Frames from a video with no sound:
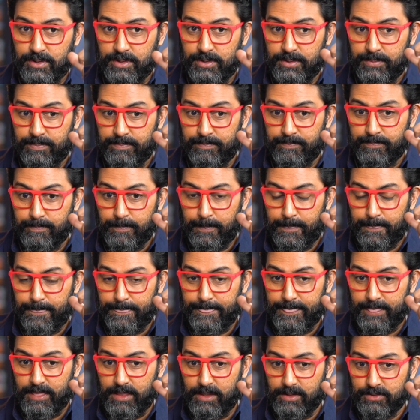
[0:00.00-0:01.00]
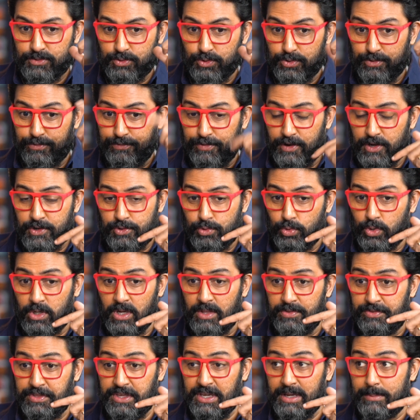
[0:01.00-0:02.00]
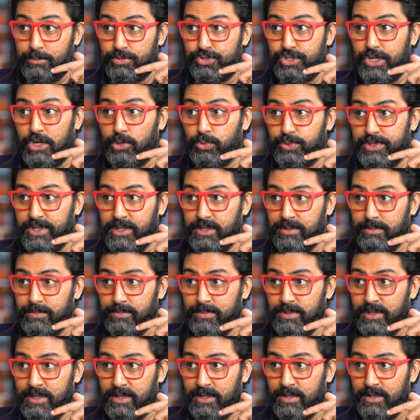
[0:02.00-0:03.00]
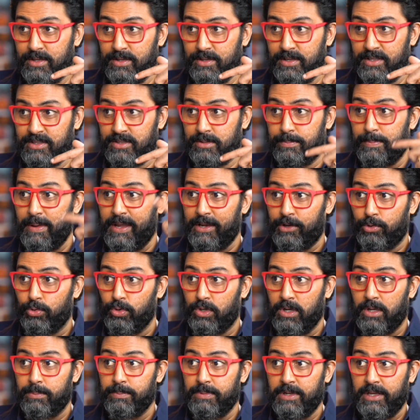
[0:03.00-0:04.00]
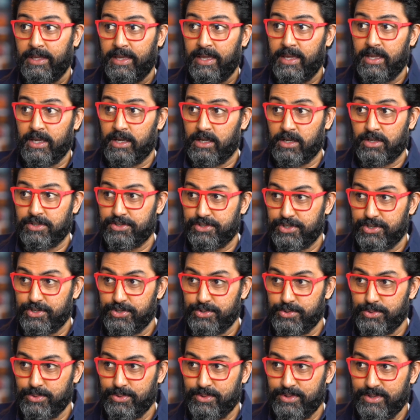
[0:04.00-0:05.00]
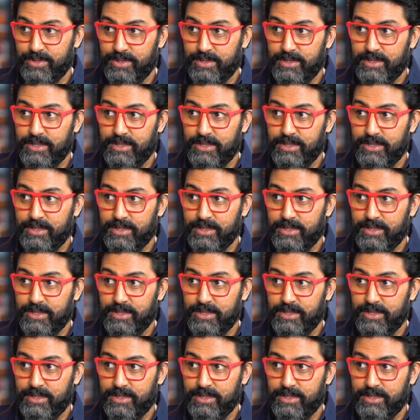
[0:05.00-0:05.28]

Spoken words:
So the front row can't think I'm shouting, and the back row can't be like, hey, I can't hear you.